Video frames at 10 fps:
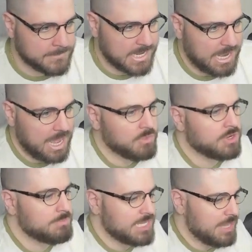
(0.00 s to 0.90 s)
And I want
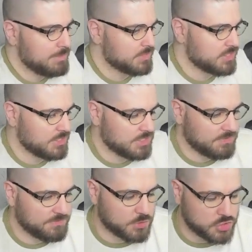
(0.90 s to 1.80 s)
to be able to,
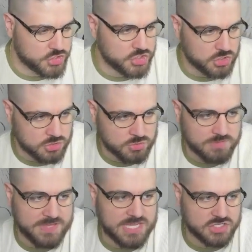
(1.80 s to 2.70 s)
for sure,
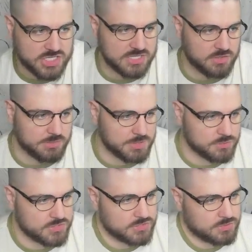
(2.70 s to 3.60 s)
revenge kill the
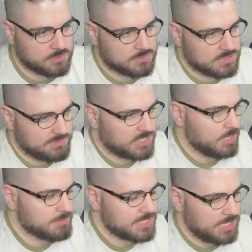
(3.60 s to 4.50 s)
Mewtwo if it
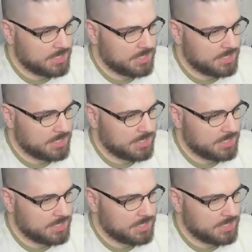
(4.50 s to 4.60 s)
comes in.